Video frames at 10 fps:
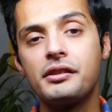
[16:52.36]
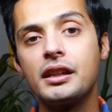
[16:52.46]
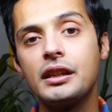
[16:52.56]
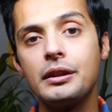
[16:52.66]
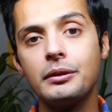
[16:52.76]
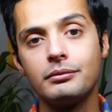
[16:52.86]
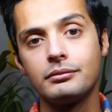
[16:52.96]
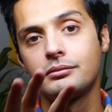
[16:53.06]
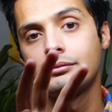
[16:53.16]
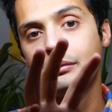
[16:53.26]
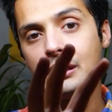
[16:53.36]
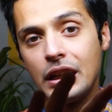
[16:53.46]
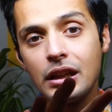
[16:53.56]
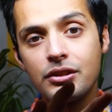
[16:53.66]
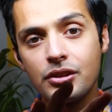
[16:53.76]
the
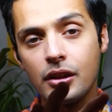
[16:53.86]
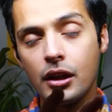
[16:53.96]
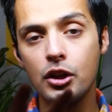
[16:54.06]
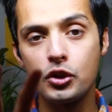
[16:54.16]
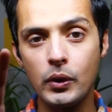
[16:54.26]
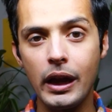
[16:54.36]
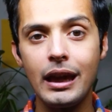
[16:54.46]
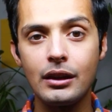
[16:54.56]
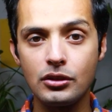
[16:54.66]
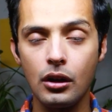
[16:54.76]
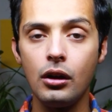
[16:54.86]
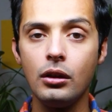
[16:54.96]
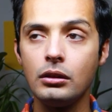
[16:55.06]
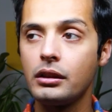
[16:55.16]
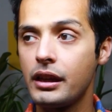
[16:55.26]
X to end
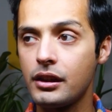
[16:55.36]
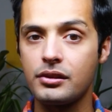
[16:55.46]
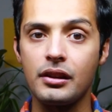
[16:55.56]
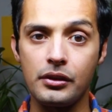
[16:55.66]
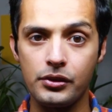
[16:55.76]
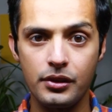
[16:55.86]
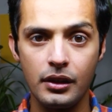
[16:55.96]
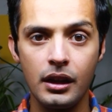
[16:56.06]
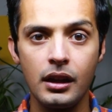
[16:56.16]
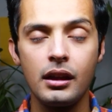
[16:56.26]
all X's,